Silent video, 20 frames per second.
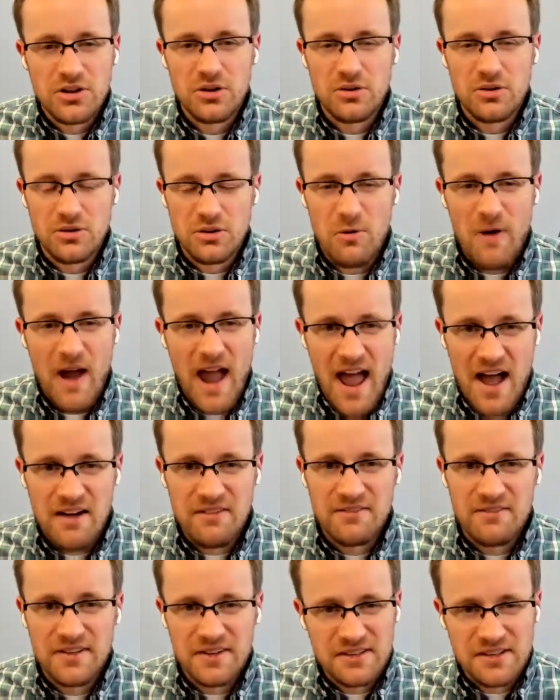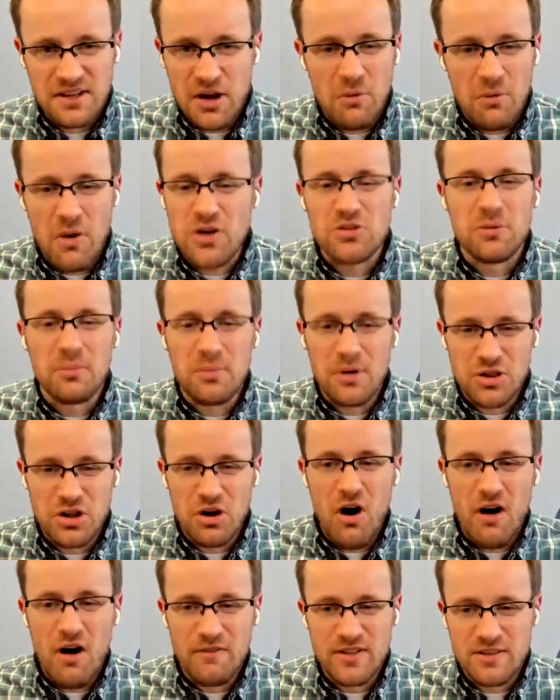you have Congressional
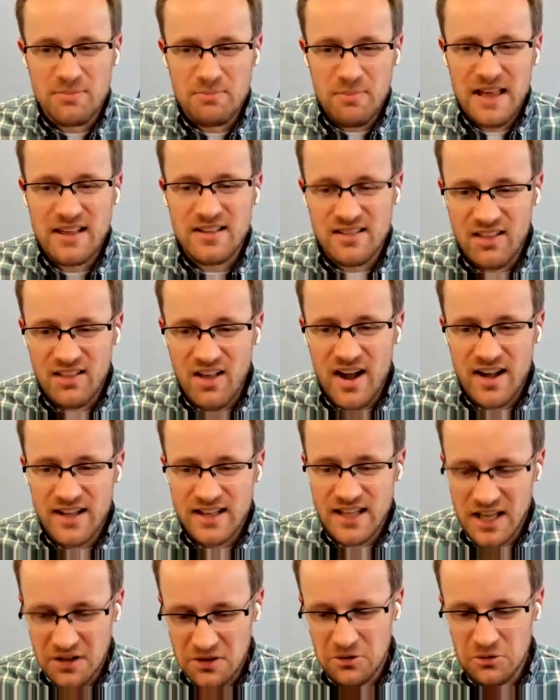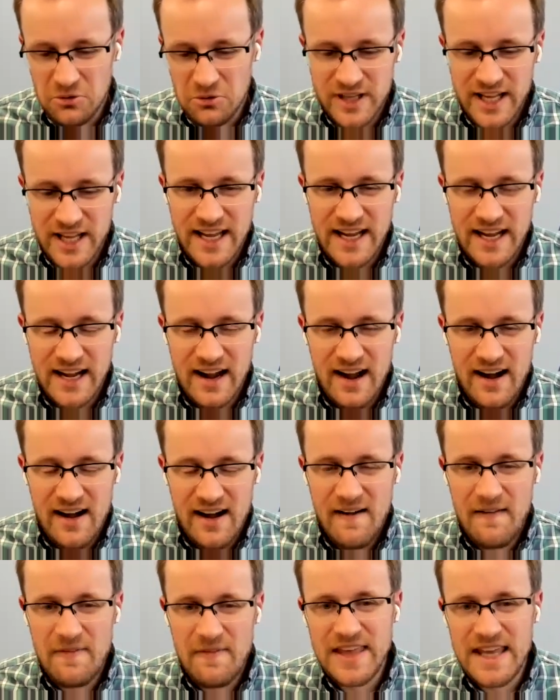Budget Office baseline, including
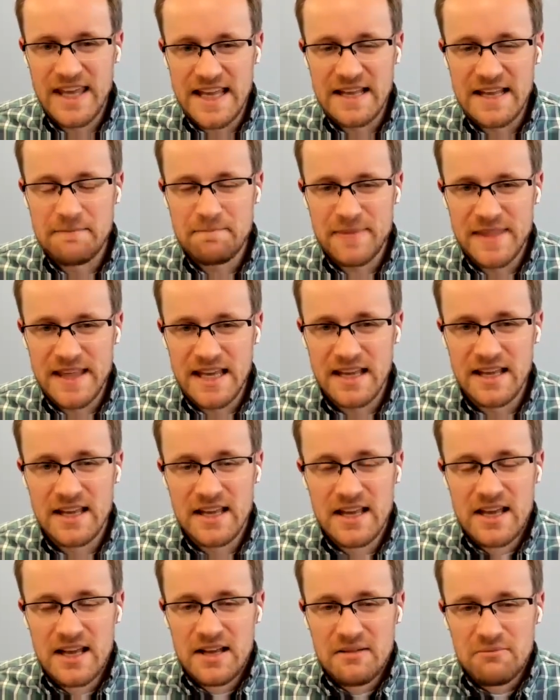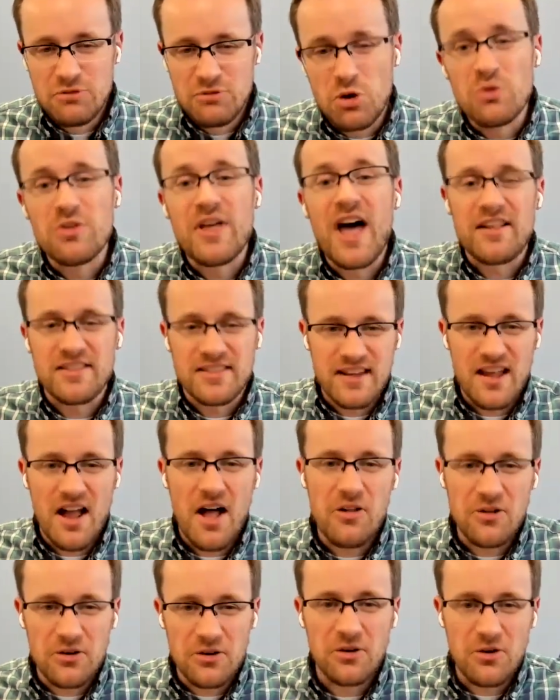the
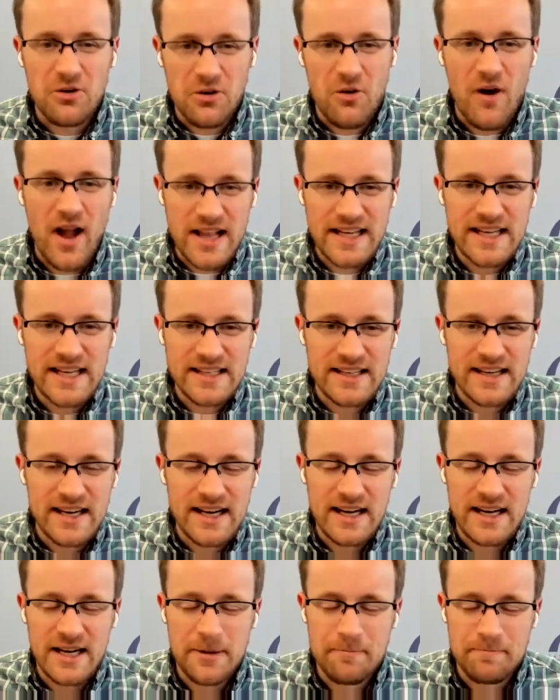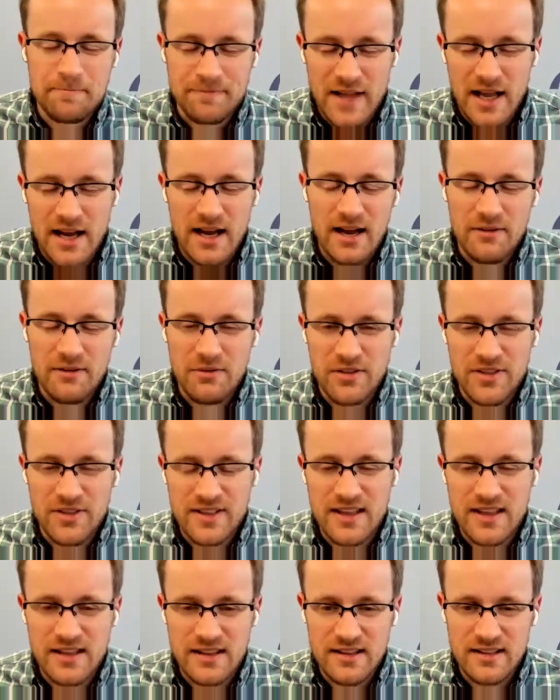$2,000 credit for the
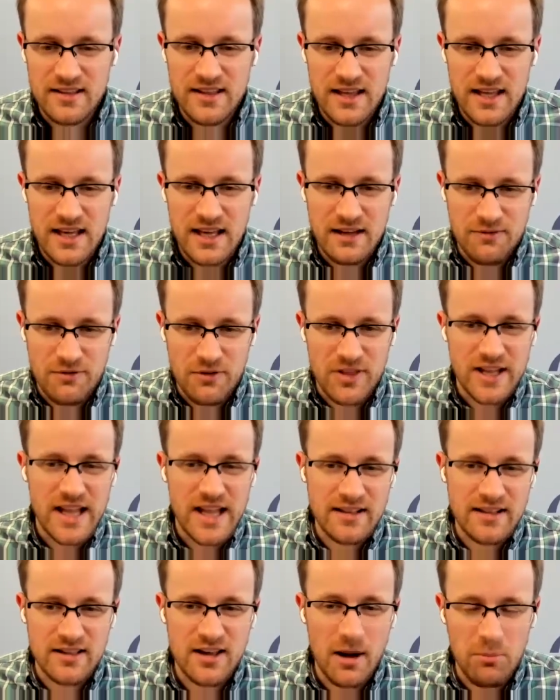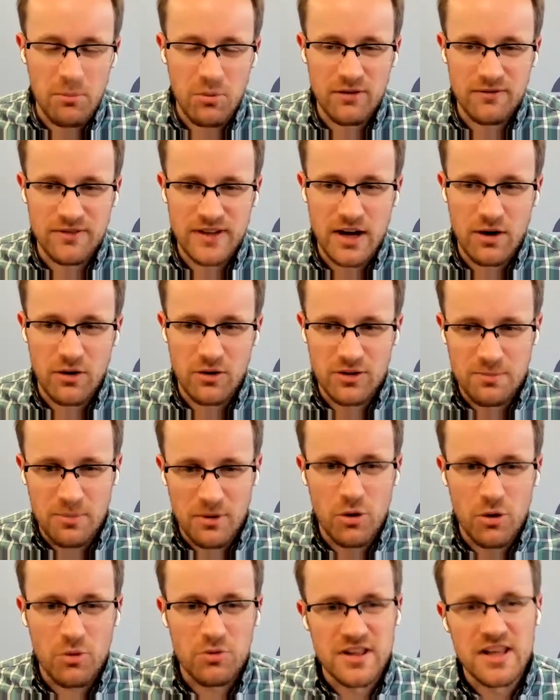CTC for the next couple of years,
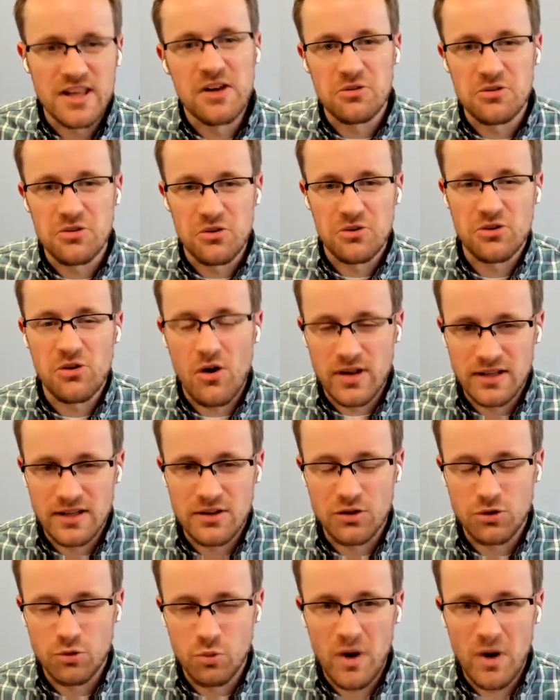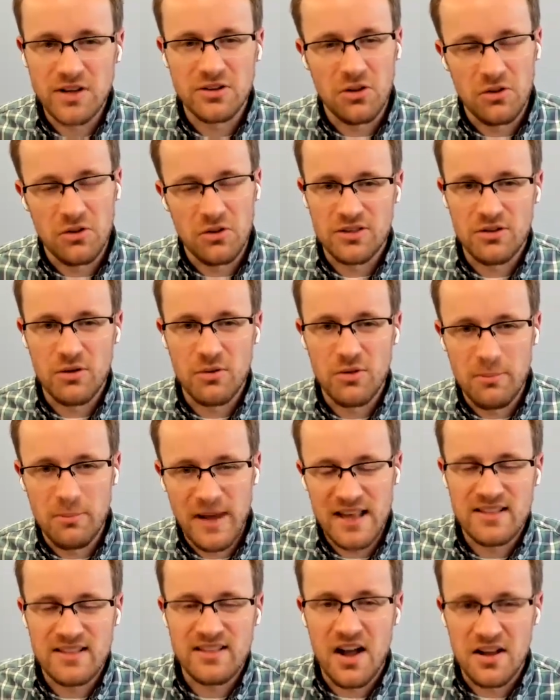but those years are starting to dwindle. And so the
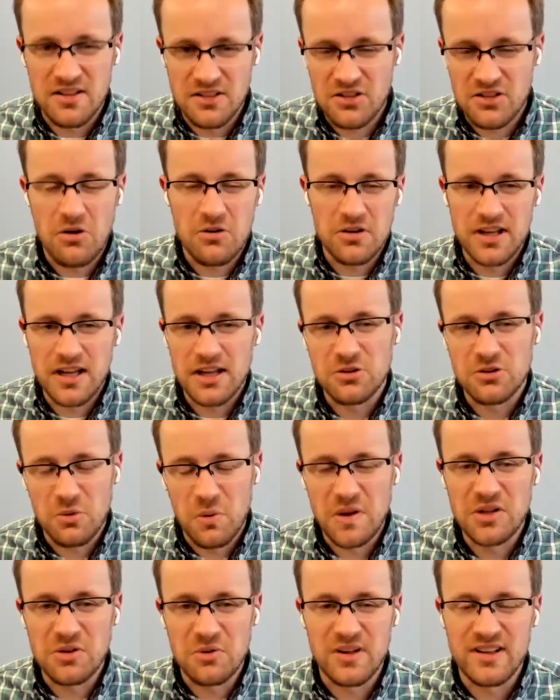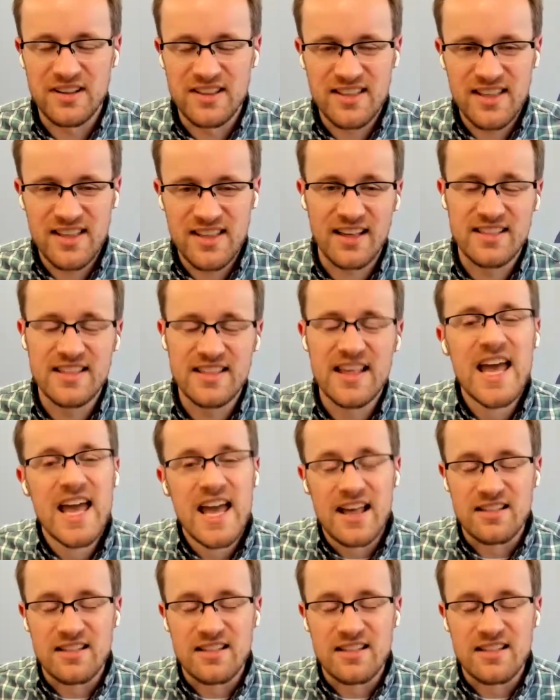baseline starting in 2026